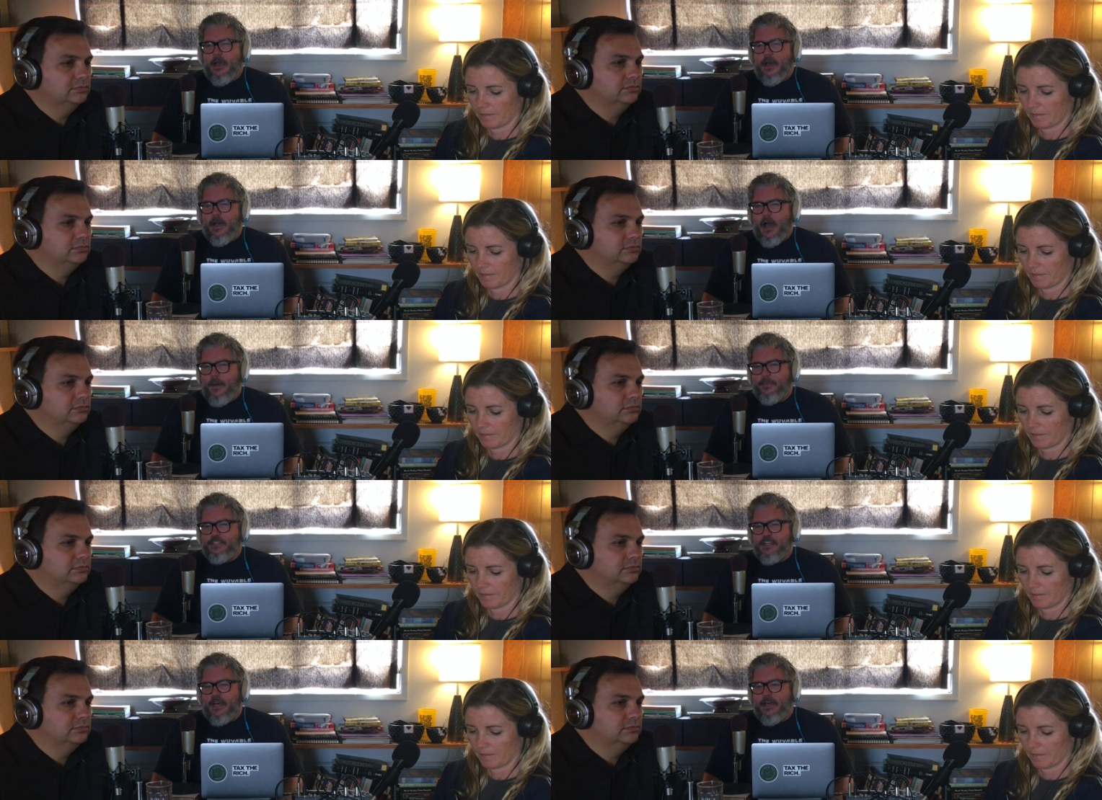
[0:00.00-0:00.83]
Speaker 1: a uh,
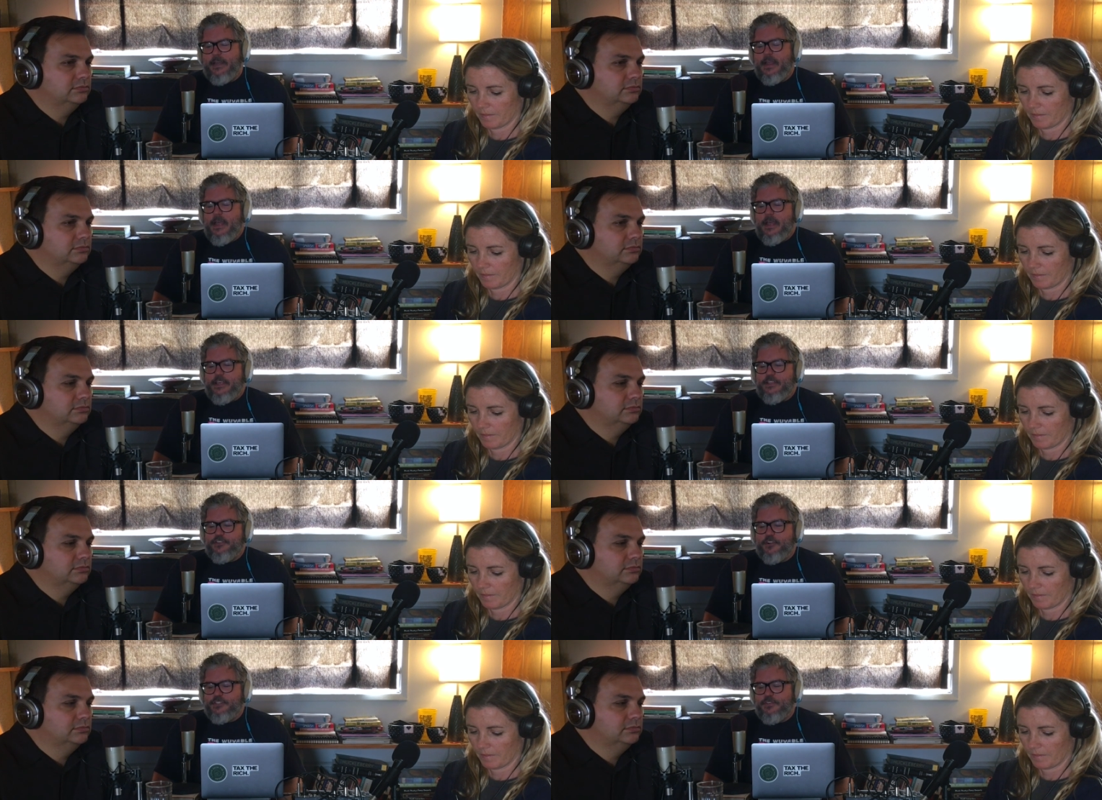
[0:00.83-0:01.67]
homicide.
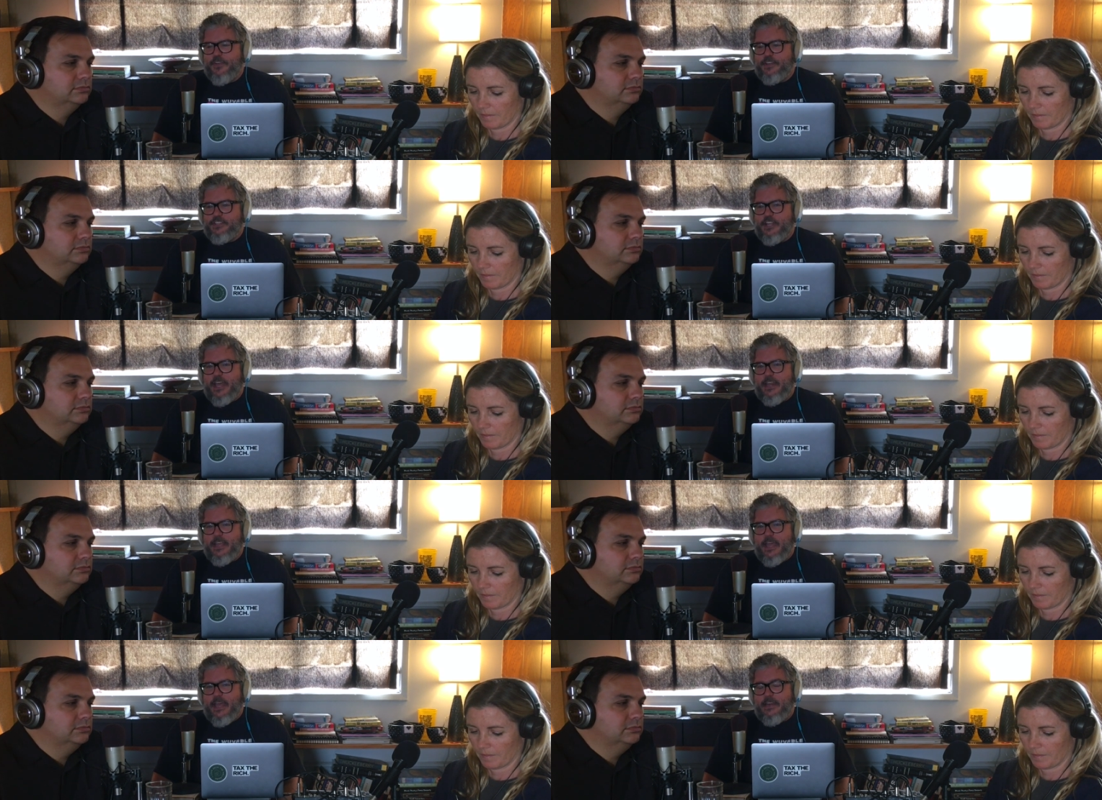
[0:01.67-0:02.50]
He starts
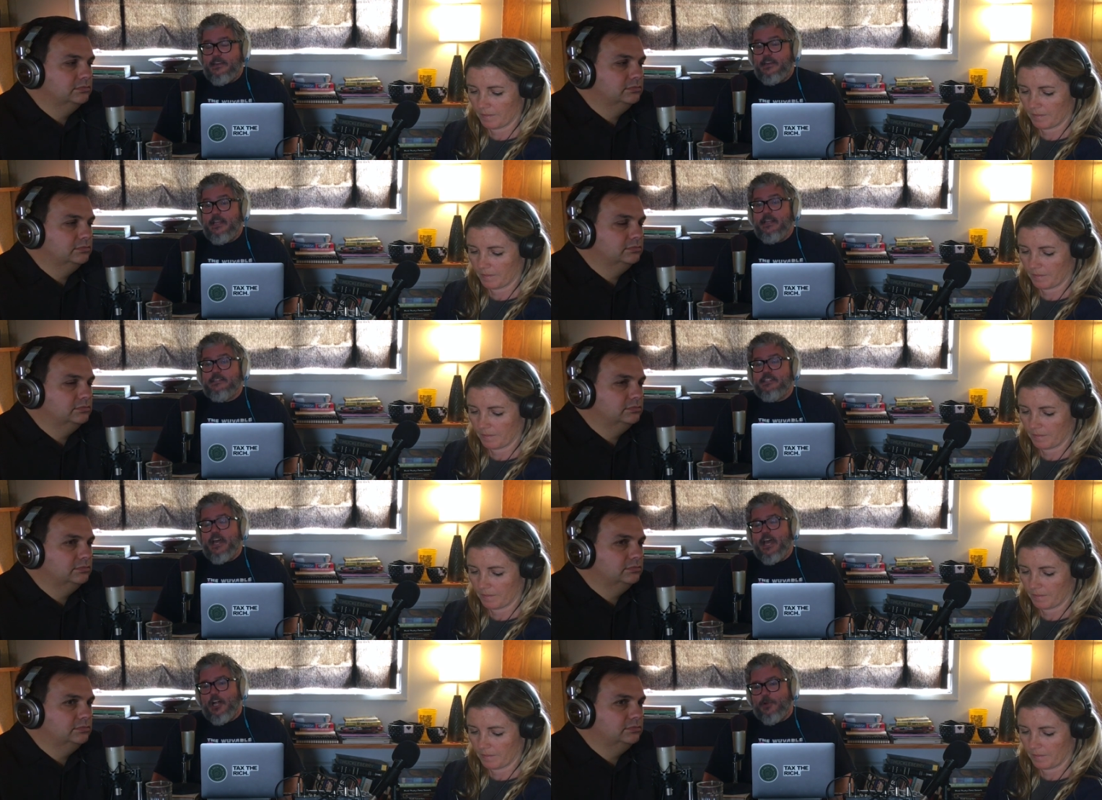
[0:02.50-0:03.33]
investigating and
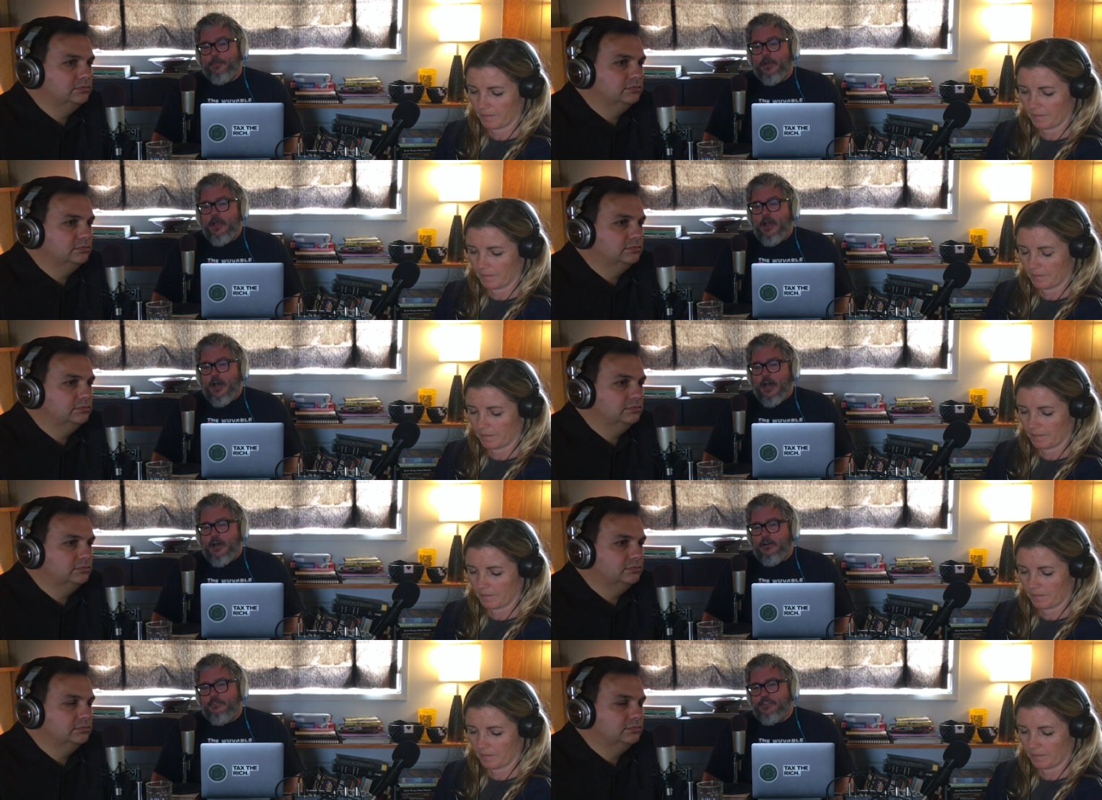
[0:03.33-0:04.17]
needs the help
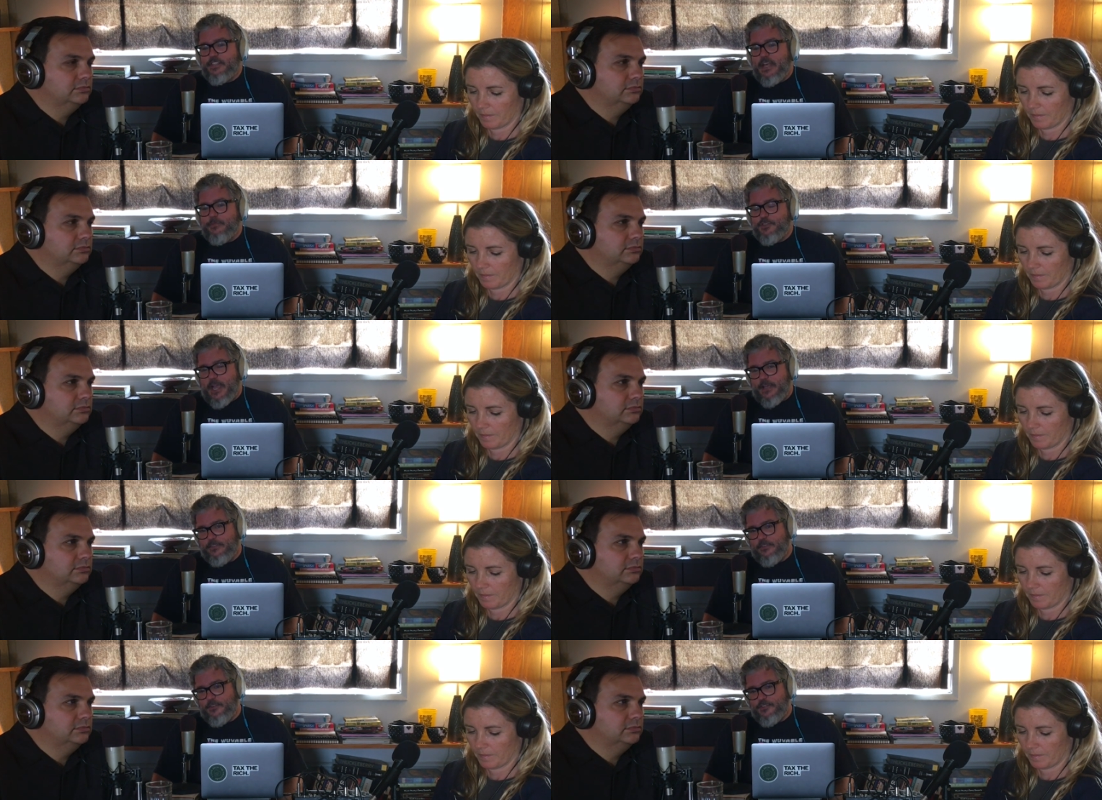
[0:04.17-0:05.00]
of Sam
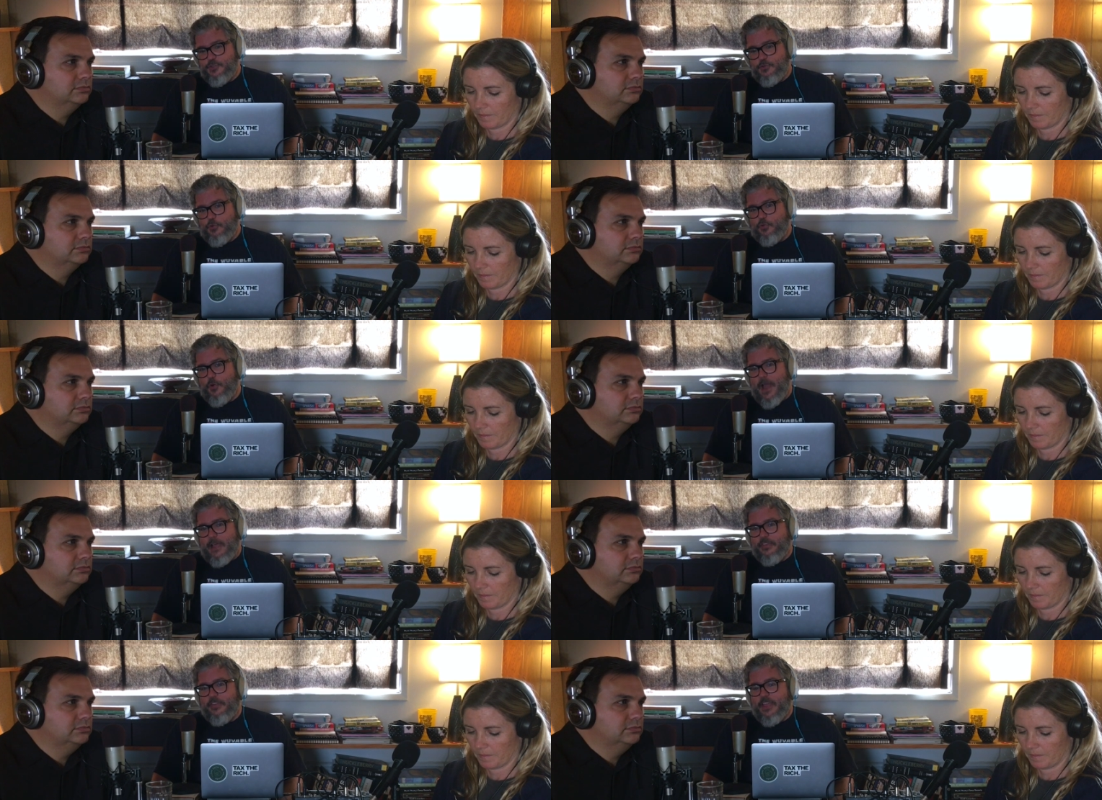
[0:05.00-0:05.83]
Jackson to
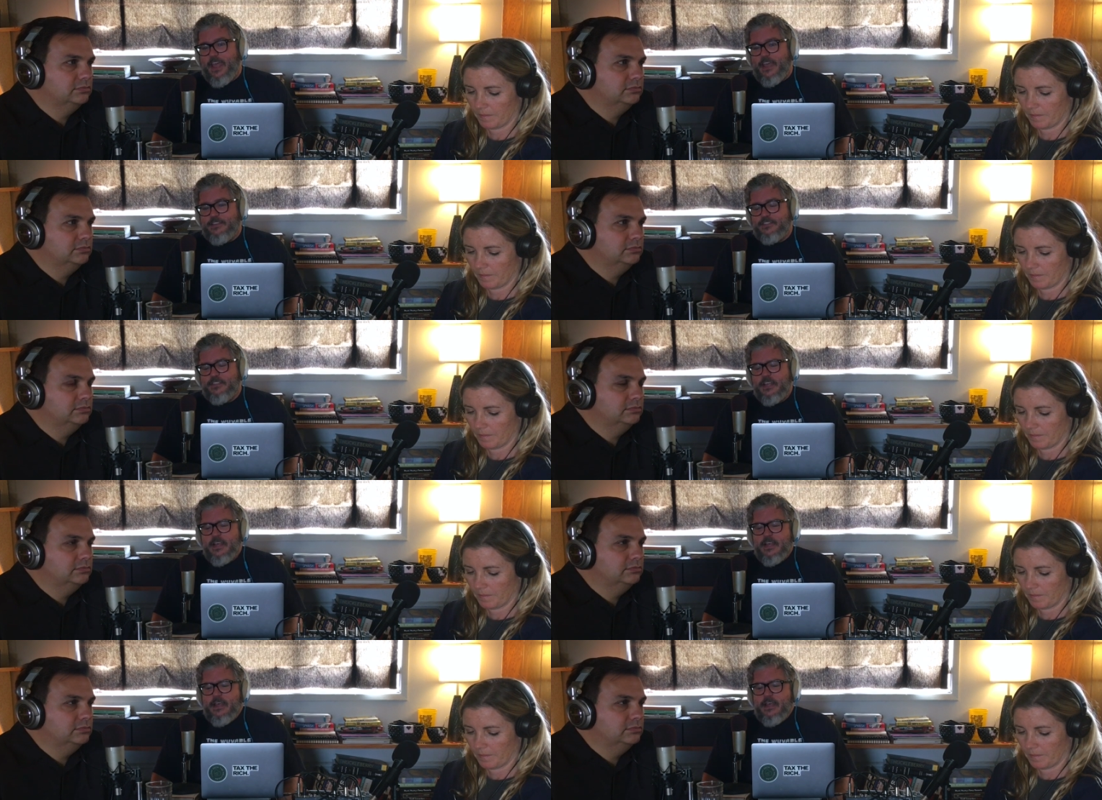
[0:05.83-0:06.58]
crack the case.